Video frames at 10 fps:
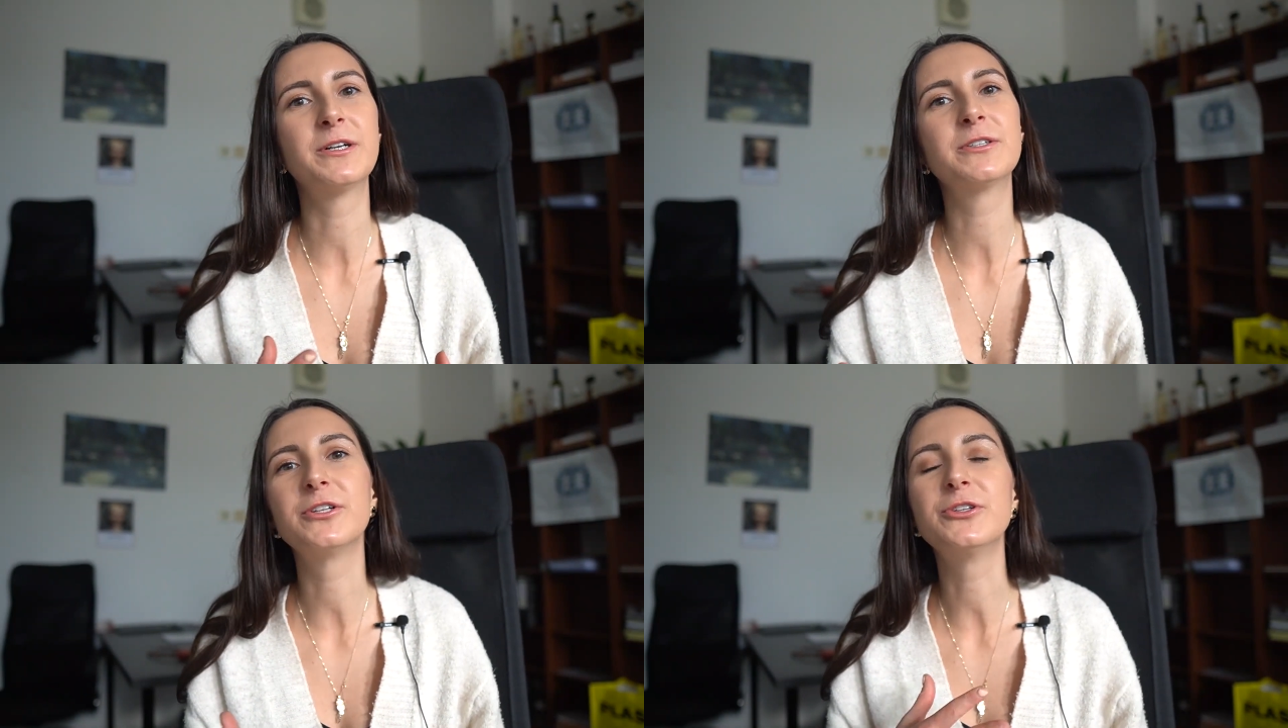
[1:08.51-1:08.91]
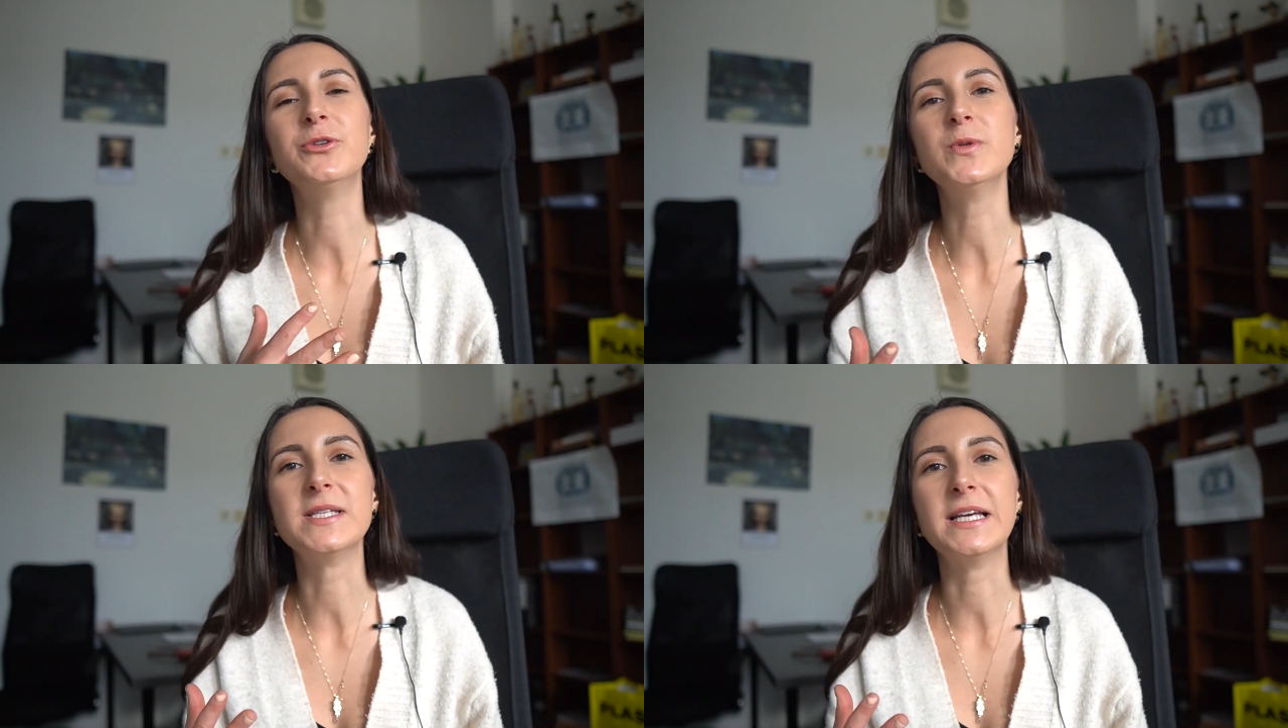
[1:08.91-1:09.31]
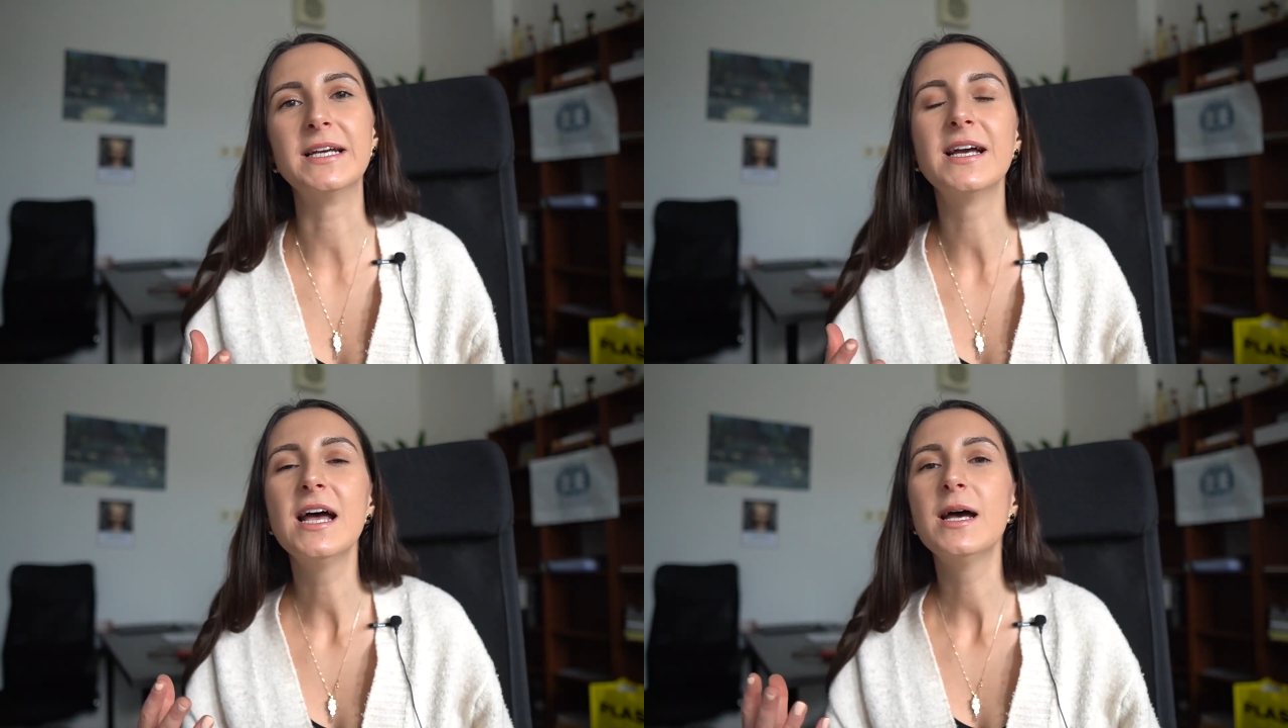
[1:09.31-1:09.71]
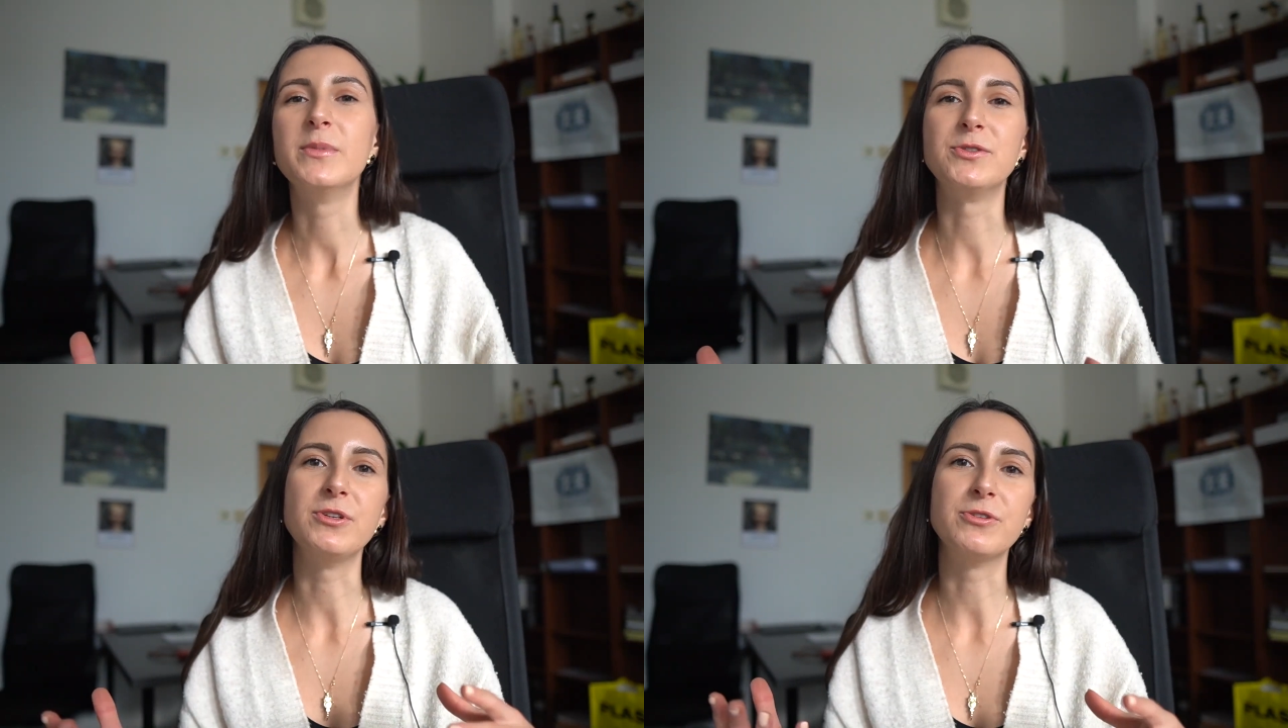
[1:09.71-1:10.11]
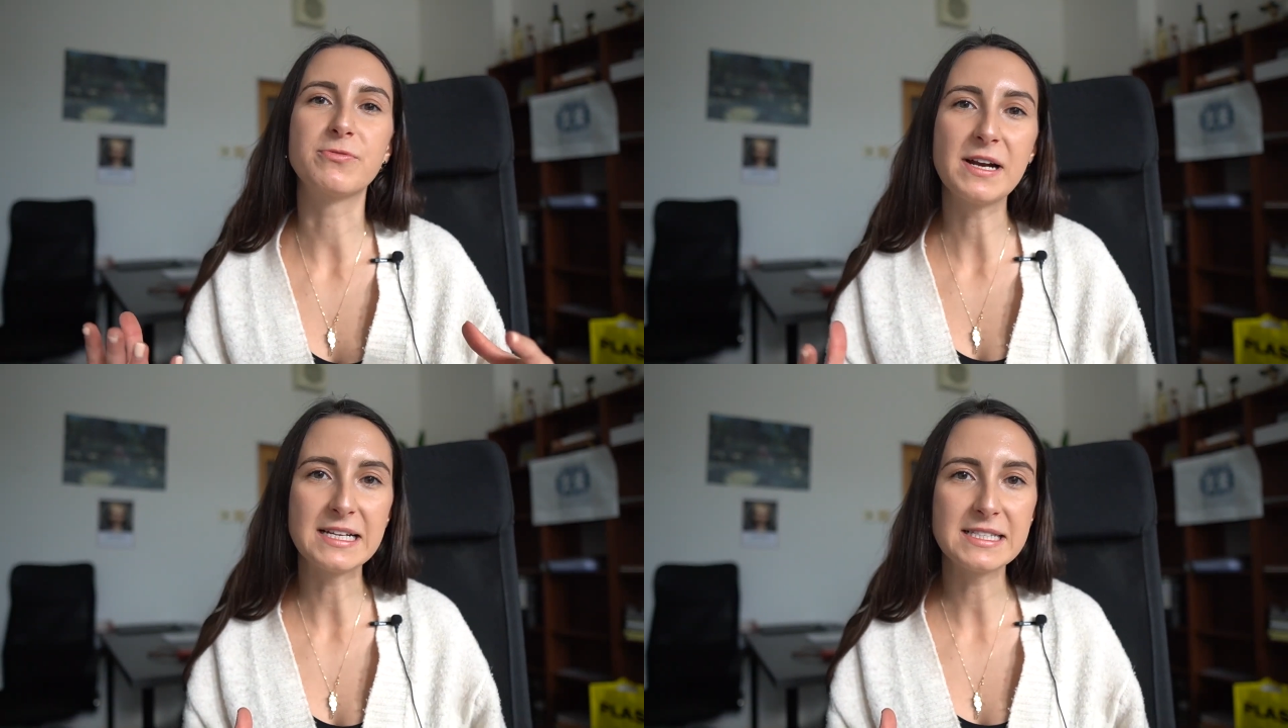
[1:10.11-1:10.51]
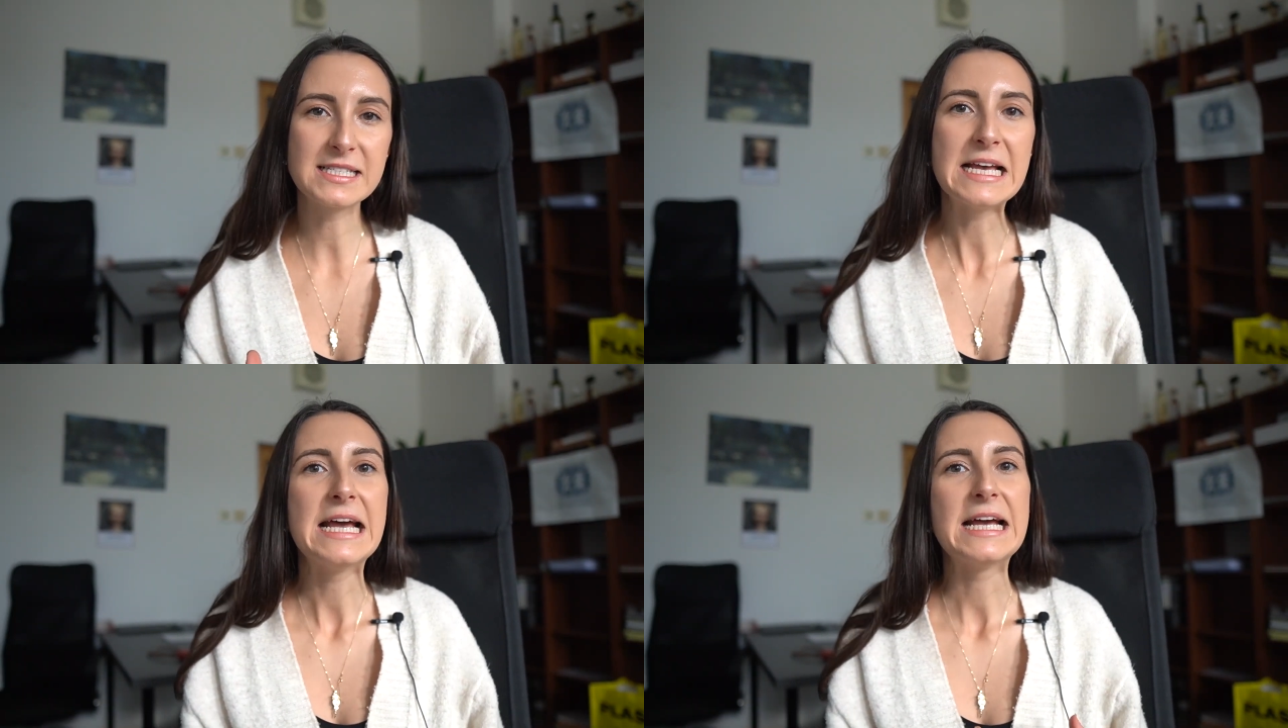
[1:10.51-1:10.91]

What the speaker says: are not using between friends.